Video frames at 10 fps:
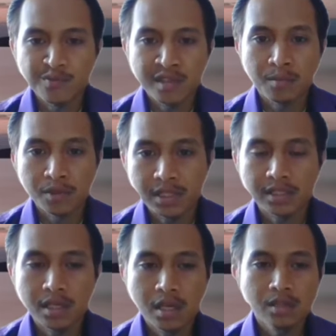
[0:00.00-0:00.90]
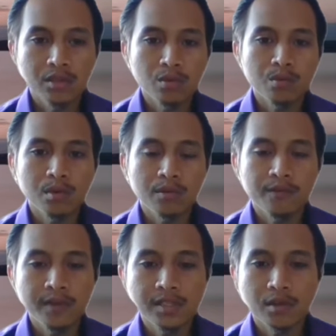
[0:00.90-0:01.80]
process. So
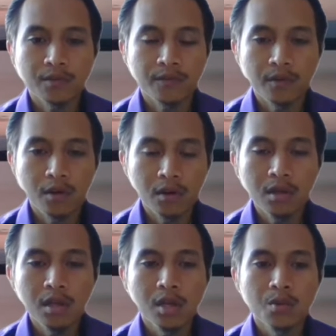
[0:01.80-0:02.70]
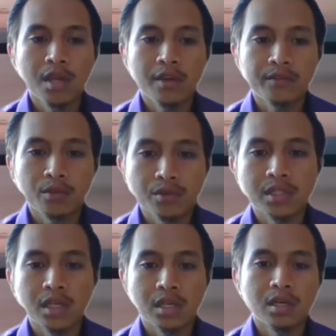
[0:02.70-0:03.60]
first of all, we have
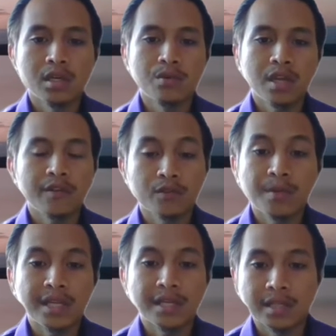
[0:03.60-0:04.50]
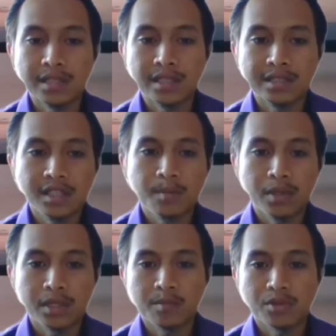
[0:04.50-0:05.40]
to make the 3D
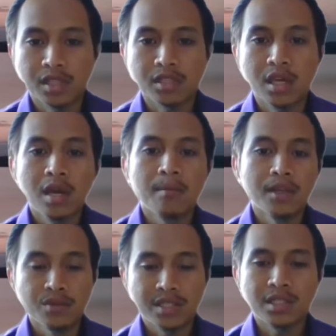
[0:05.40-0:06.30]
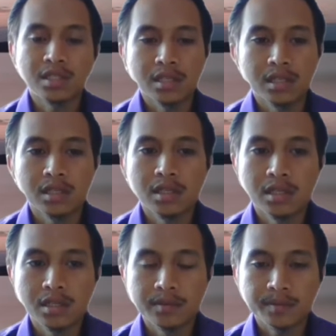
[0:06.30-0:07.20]
pattern process by using the
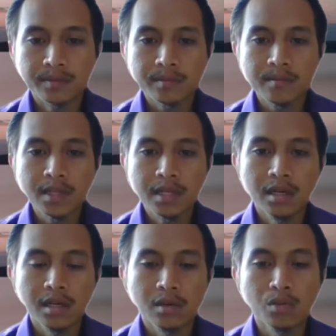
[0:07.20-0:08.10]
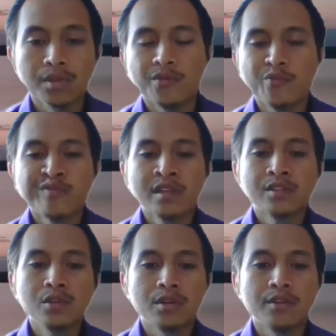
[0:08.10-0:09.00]
wood.
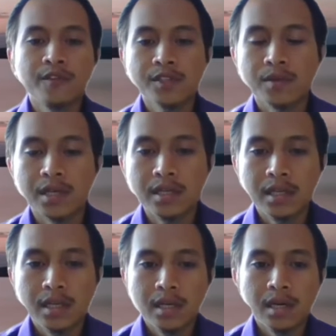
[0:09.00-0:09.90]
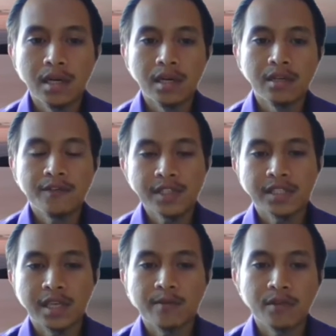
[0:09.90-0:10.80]
So the first one, the first
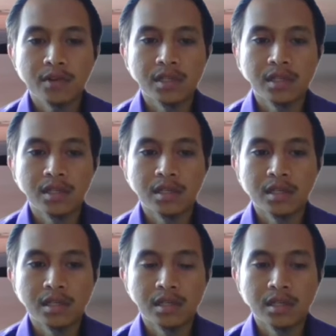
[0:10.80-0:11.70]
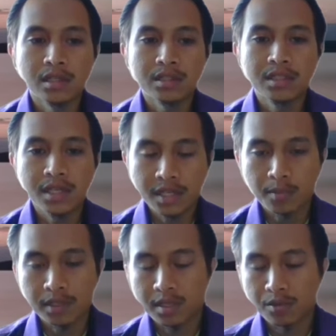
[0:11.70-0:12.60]
step for the 3D
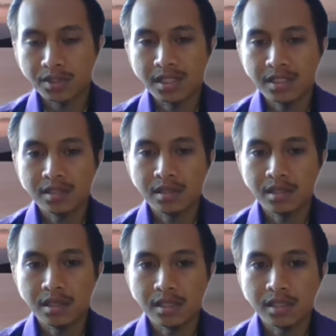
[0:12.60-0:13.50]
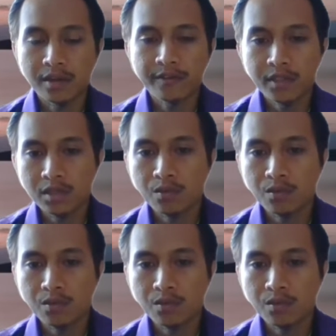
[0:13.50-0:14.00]
pattern process is after